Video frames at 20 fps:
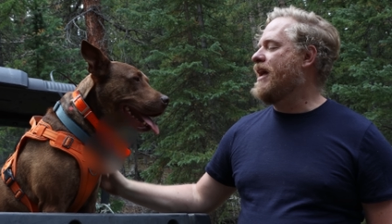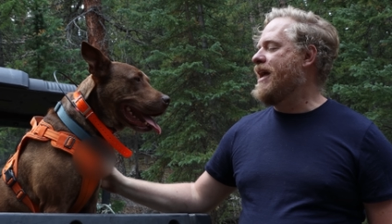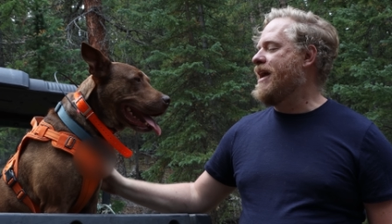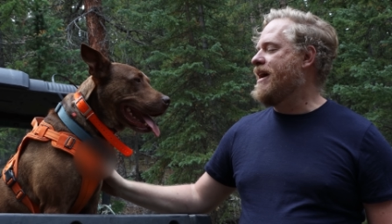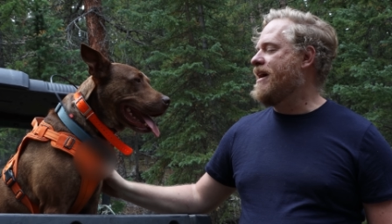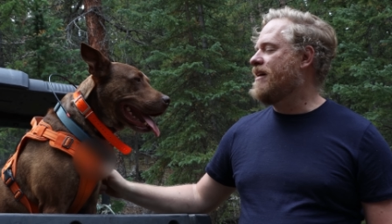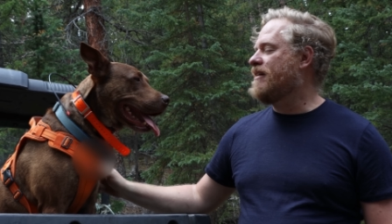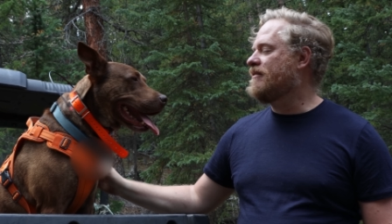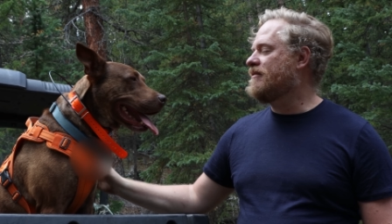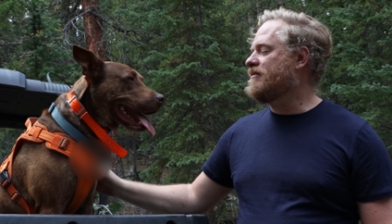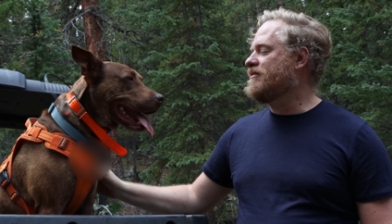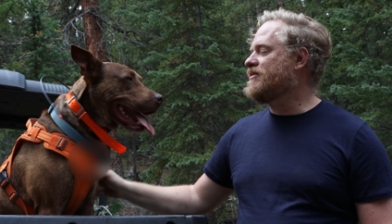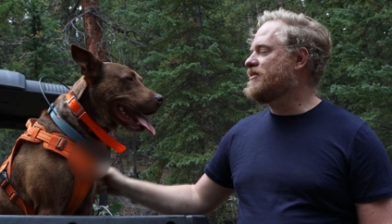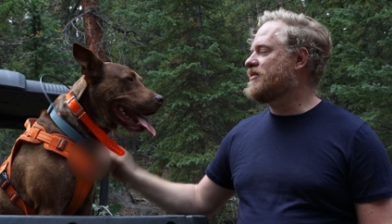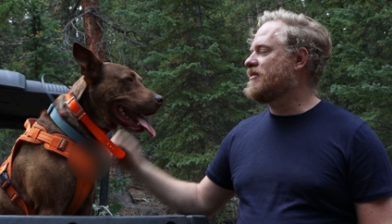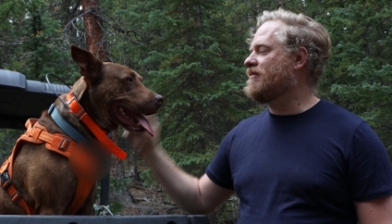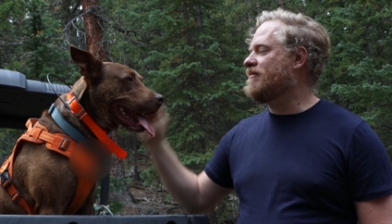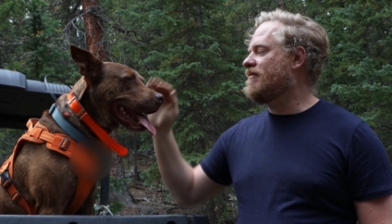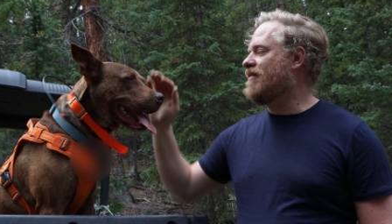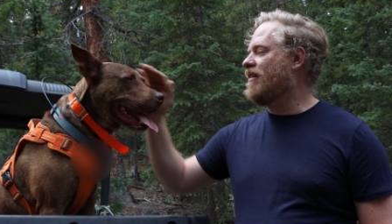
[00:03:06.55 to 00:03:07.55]

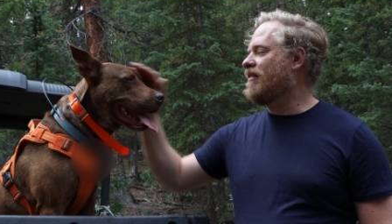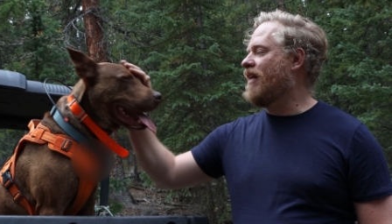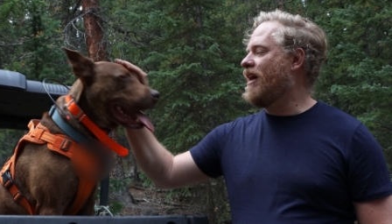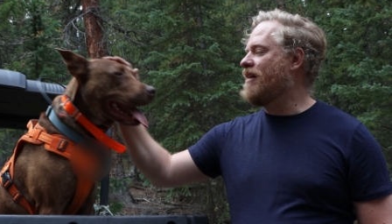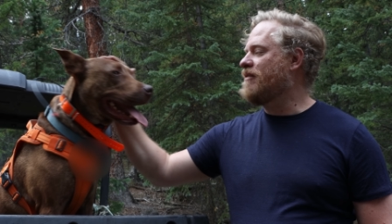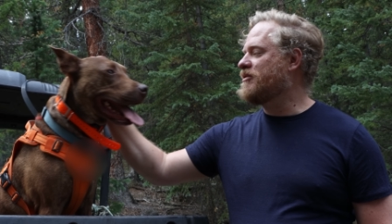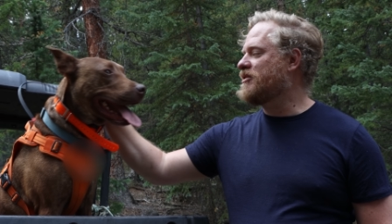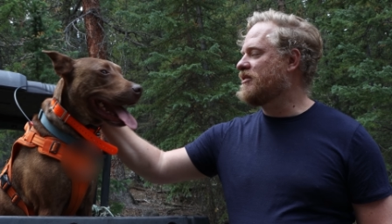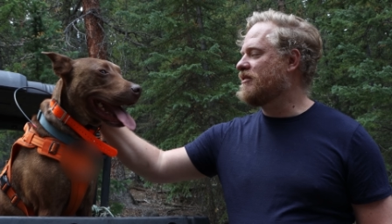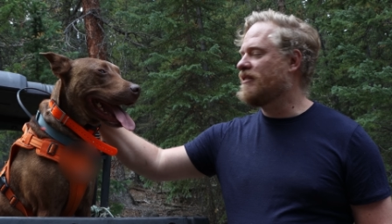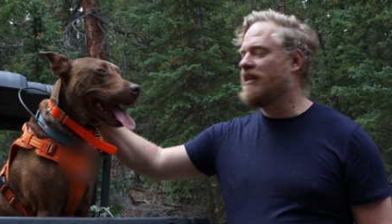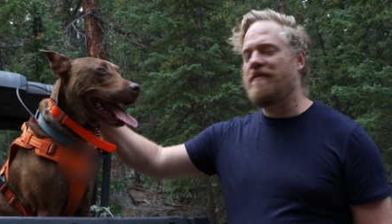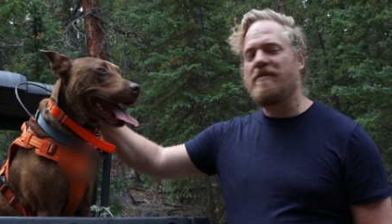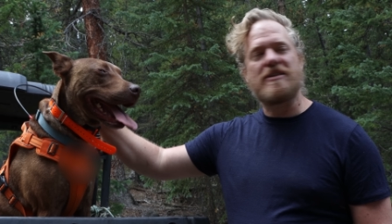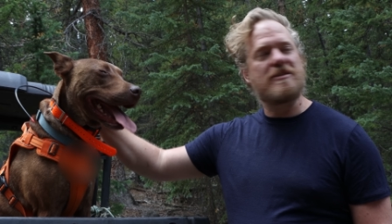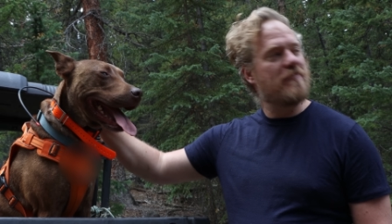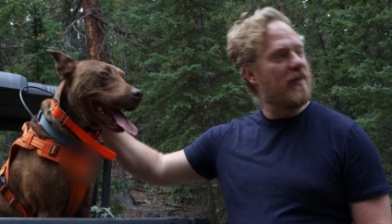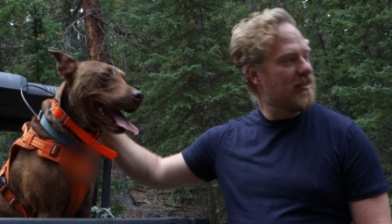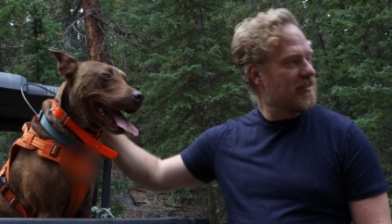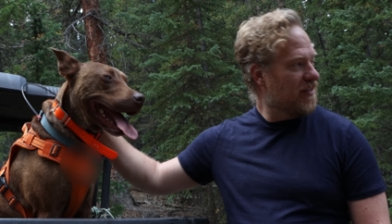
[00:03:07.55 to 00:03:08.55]
and allowed to live
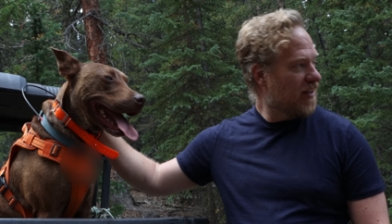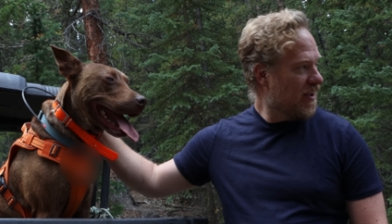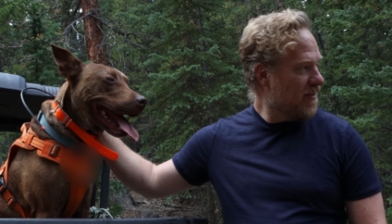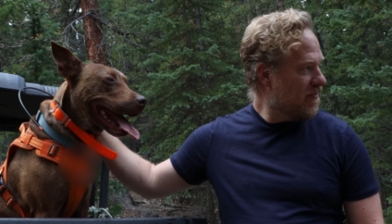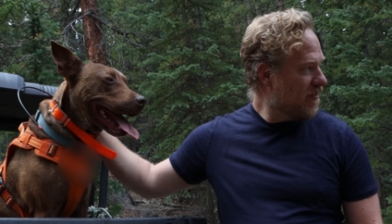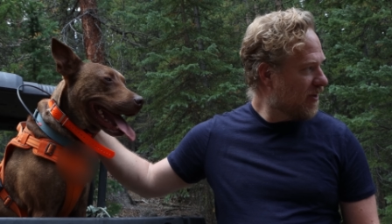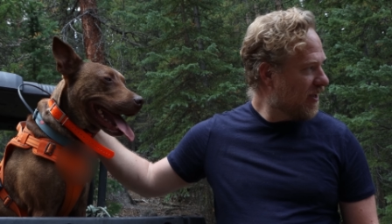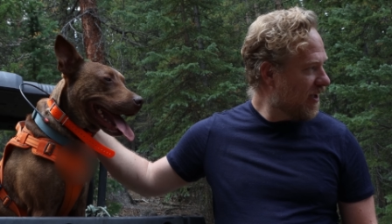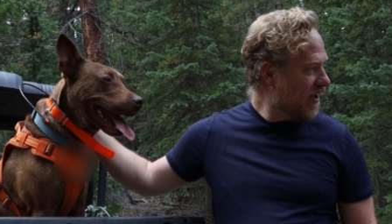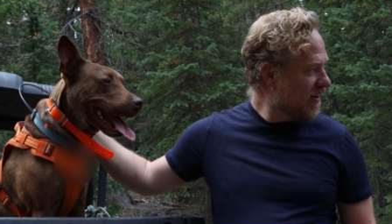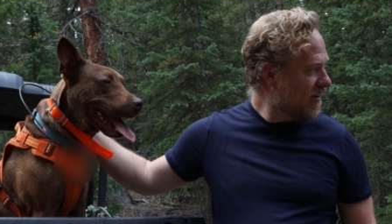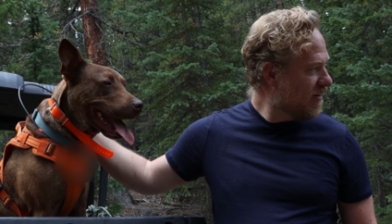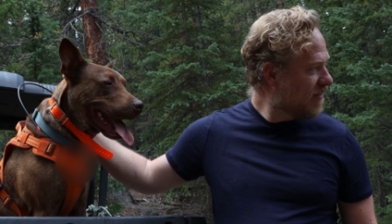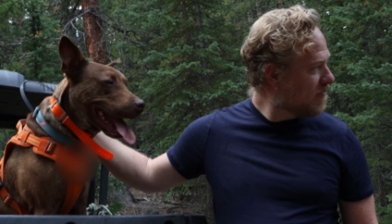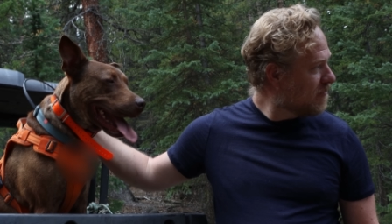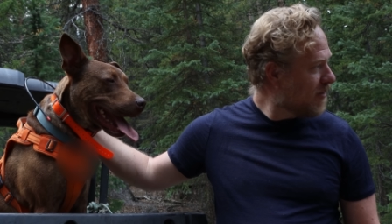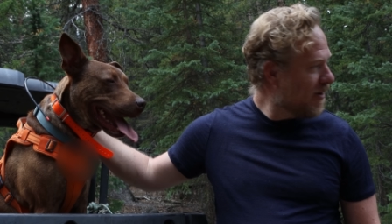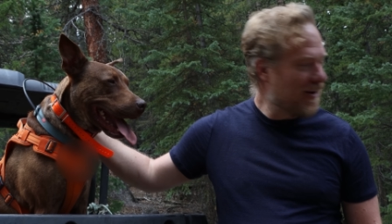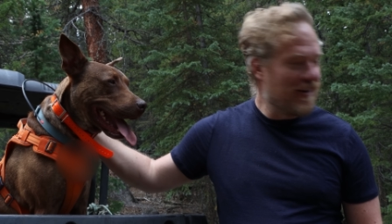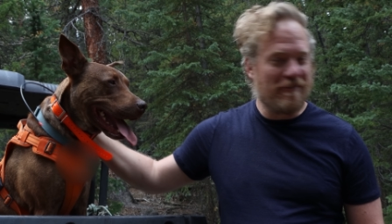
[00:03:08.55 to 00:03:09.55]
his best life again,
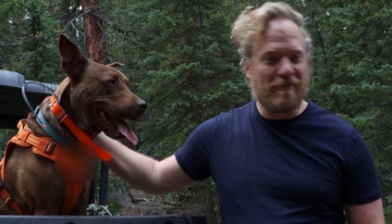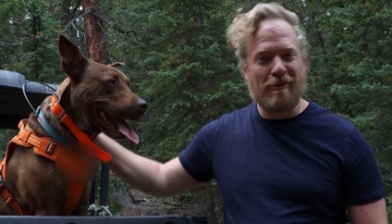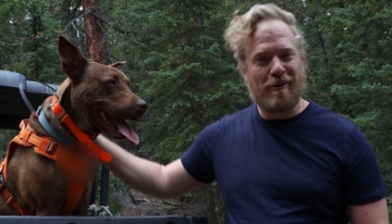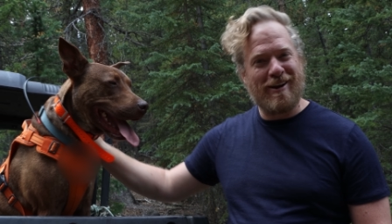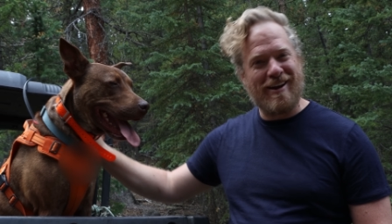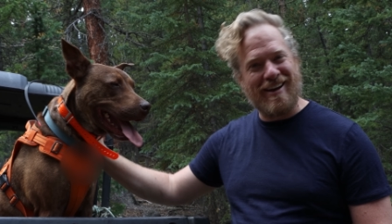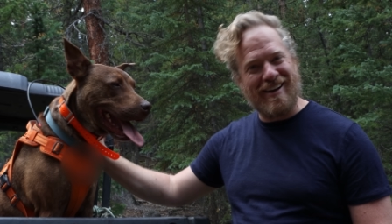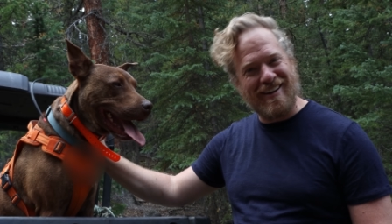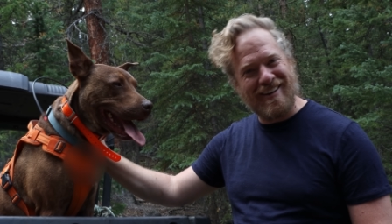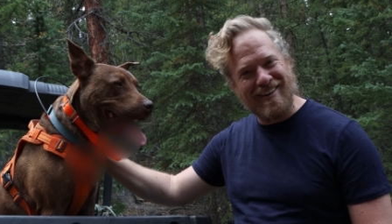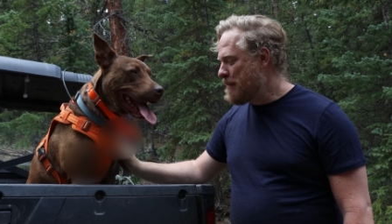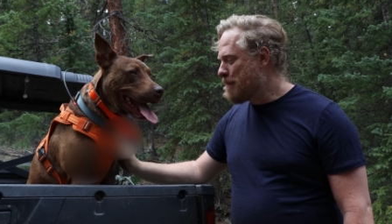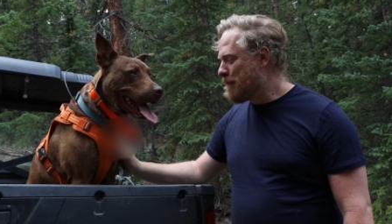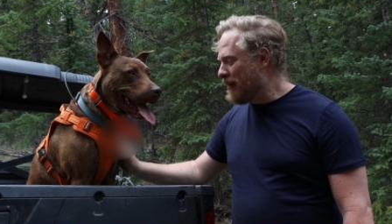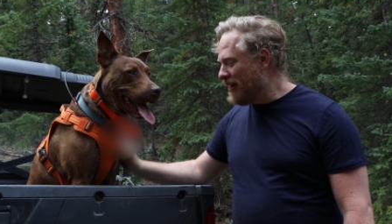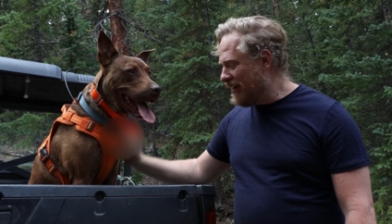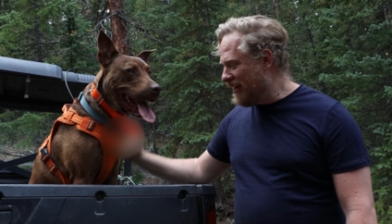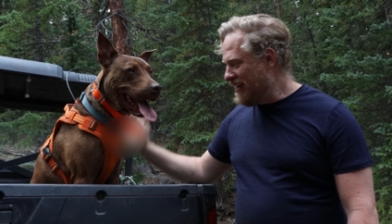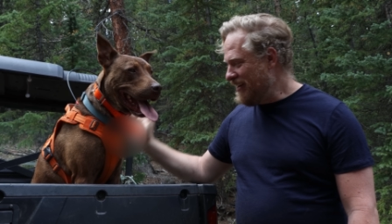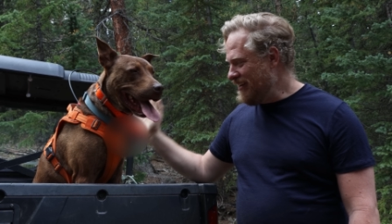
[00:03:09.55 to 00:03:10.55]
running free.
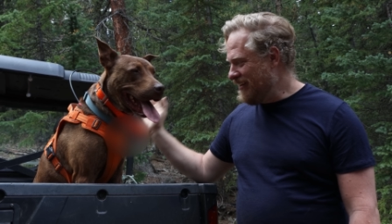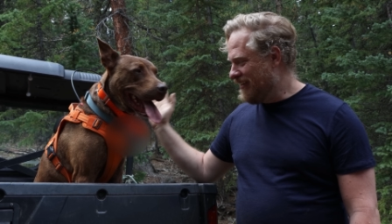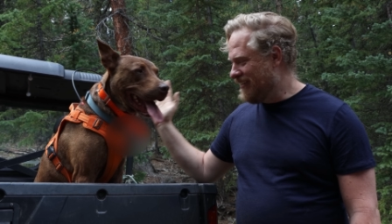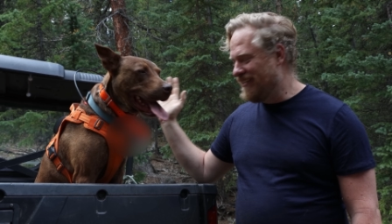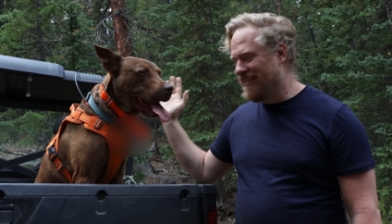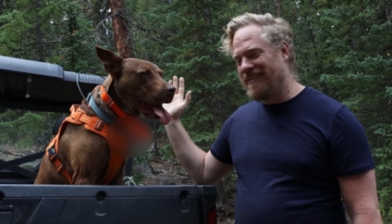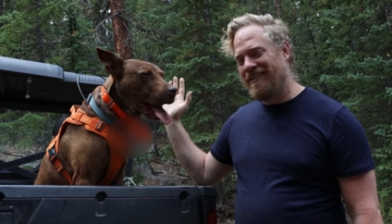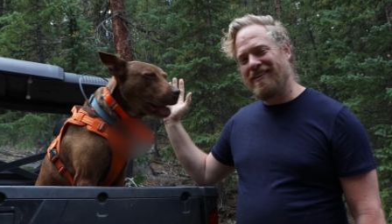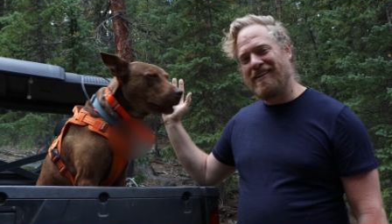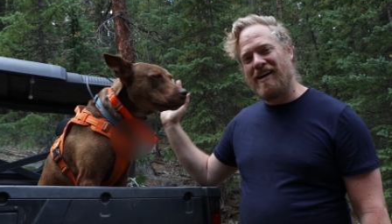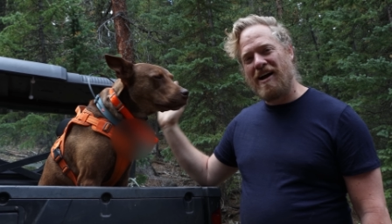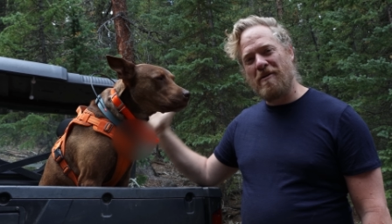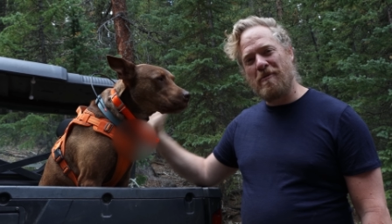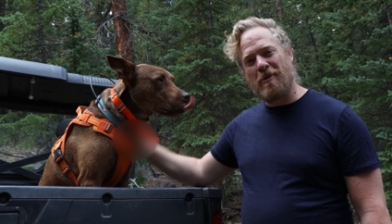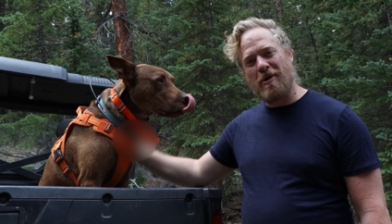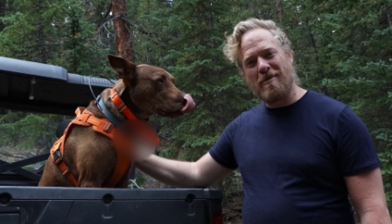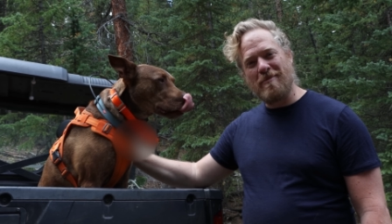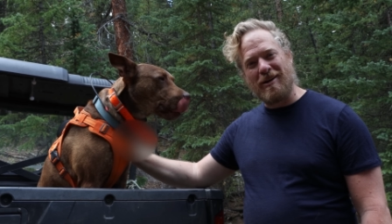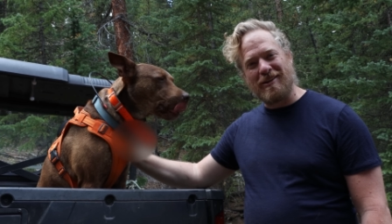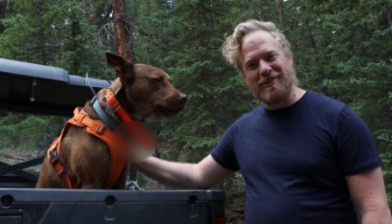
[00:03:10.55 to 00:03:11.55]
But I
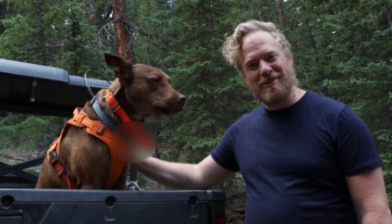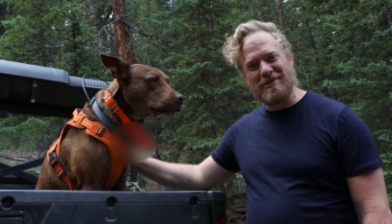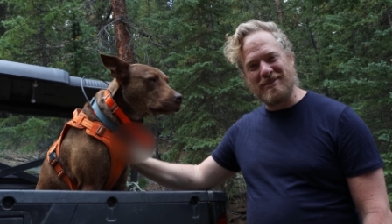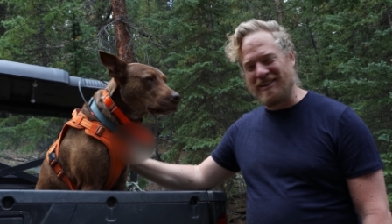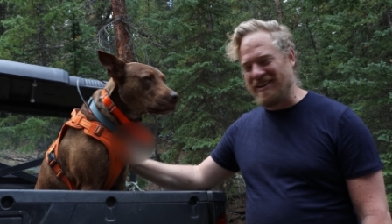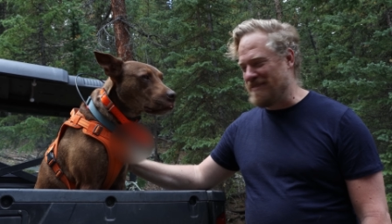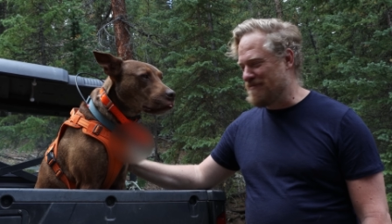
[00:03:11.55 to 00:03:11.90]
worry about losing